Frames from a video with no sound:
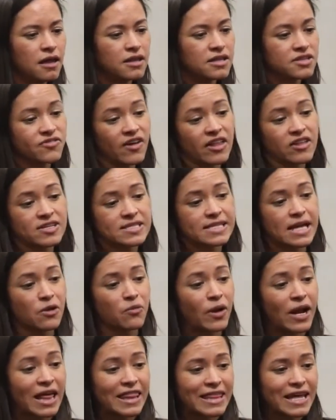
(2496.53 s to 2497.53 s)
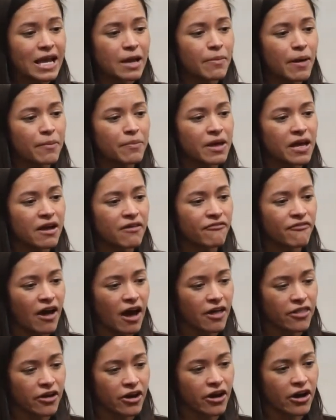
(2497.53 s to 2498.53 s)
His father said, when I think about being a
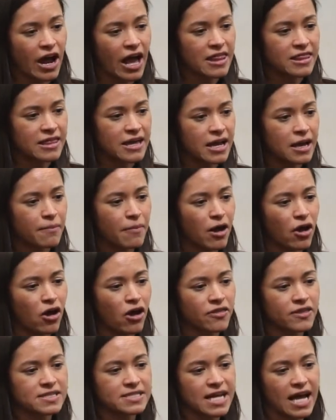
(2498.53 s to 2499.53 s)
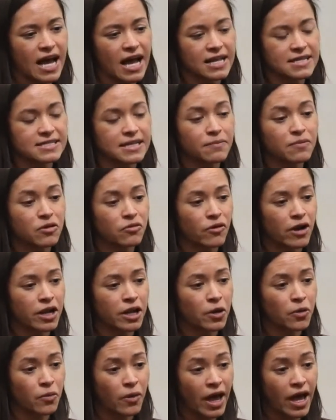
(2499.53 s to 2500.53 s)
father, I think about all the dads that be
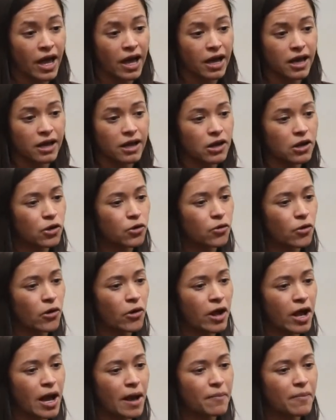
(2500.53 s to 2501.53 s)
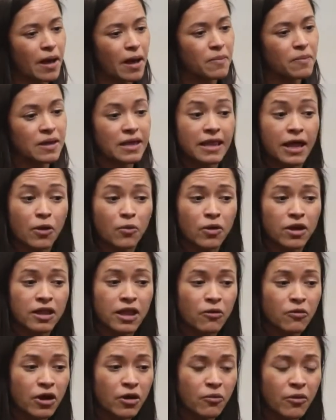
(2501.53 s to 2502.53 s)
running away. Growing up, I'd be like, what do
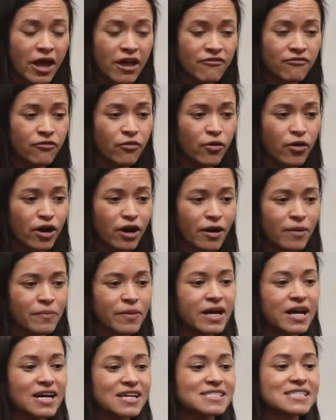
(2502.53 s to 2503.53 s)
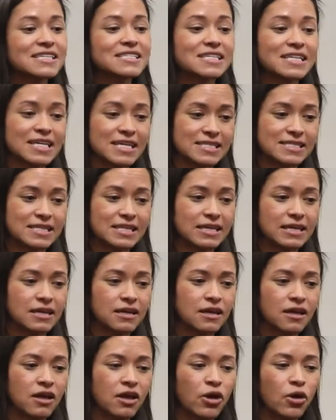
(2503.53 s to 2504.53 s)
they run away for? Because it's easy.
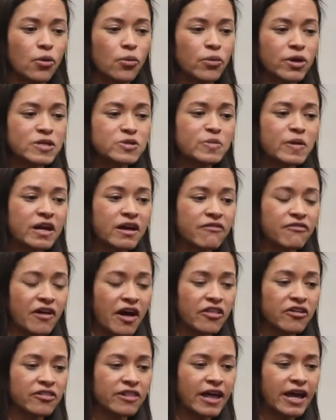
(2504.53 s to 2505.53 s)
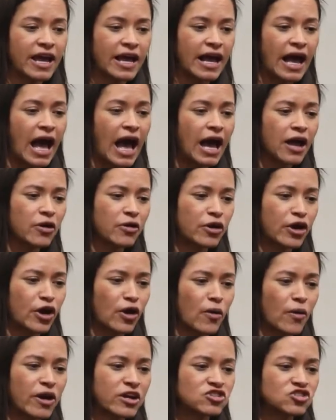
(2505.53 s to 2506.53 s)
What is being a father like? I don't
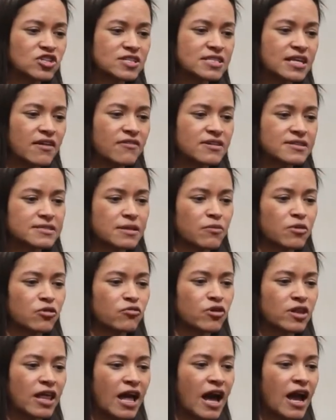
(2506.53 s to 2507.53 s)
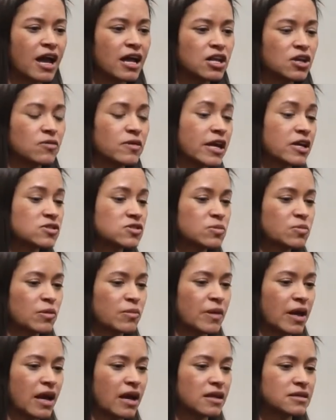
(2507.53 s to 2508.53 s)
know. It's just having someone rely on you like
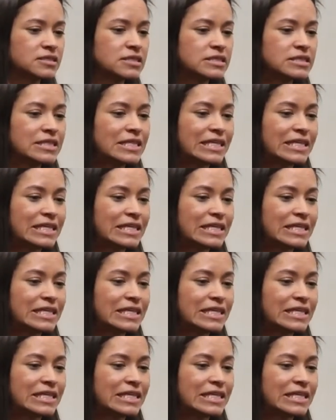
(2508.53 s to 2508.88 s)
Superman.